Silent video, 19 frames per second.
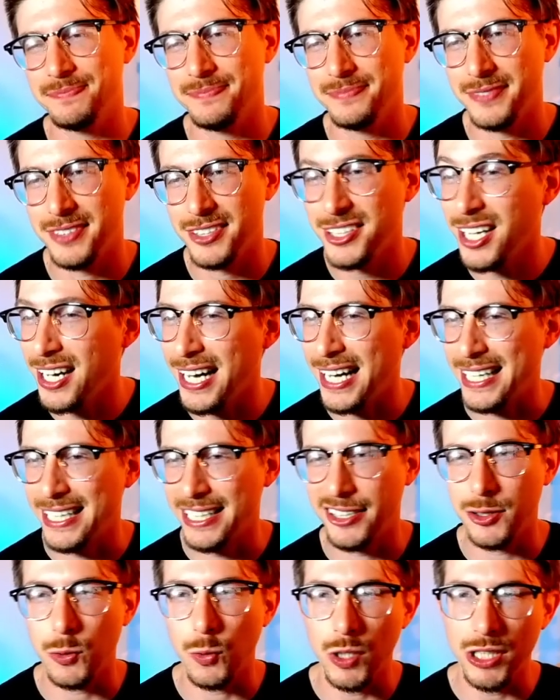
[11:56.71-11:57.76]
They're not at it.
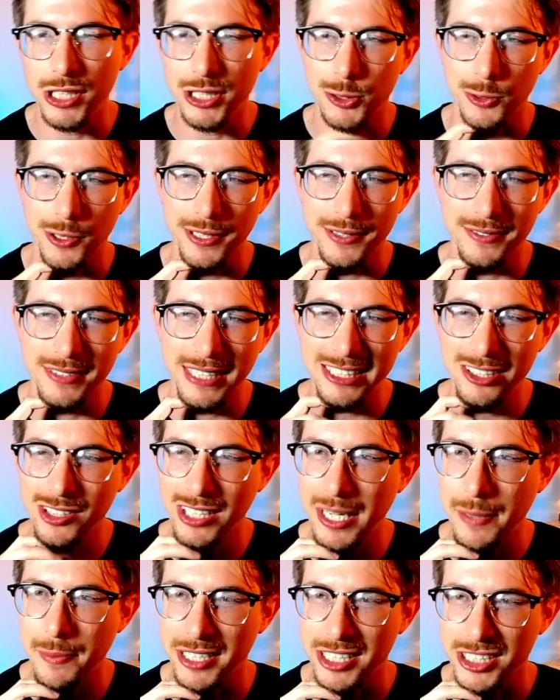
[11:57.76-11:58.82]
They're 1 short. That's only a
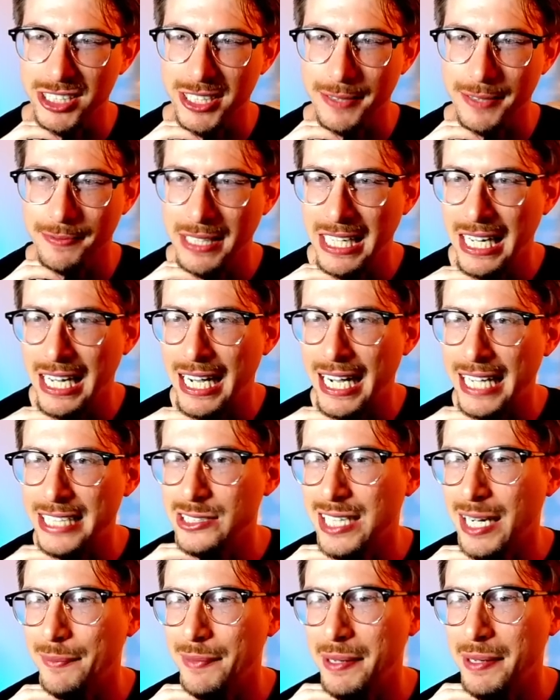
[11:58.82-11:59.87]
mirror shot. I do
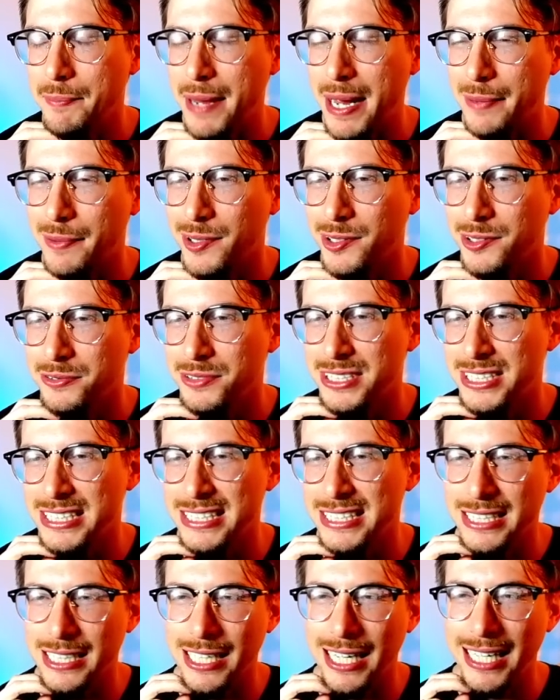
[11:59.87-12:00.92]
come in Mamo, which
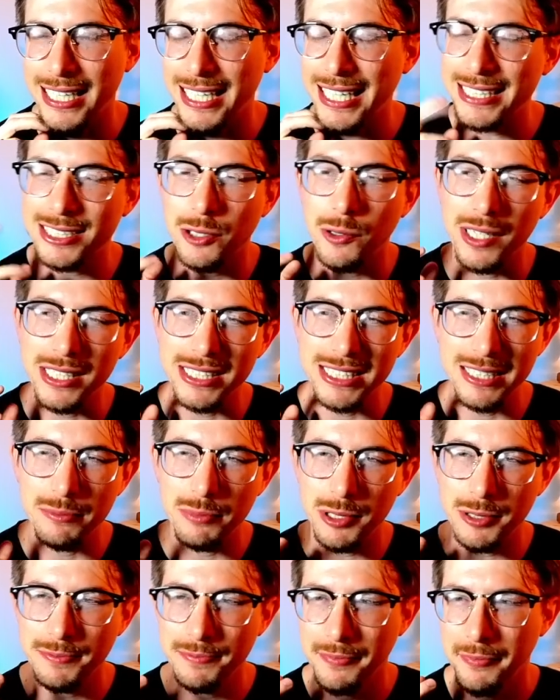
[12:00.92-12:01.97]
is, I guess,
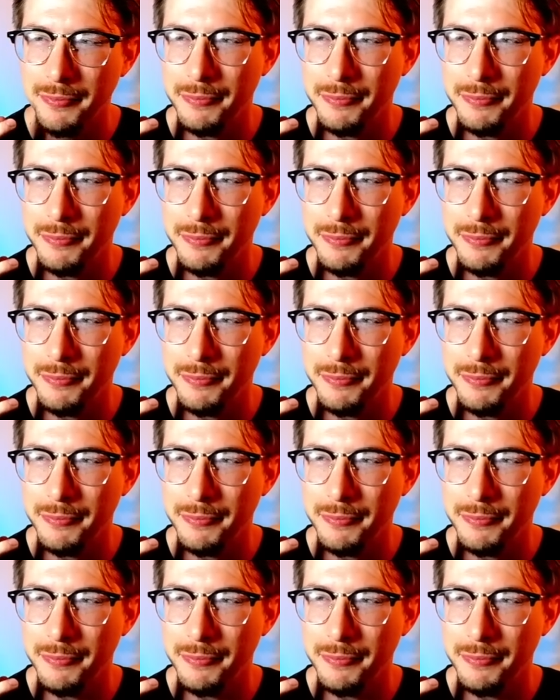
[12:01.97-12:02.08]
questionable.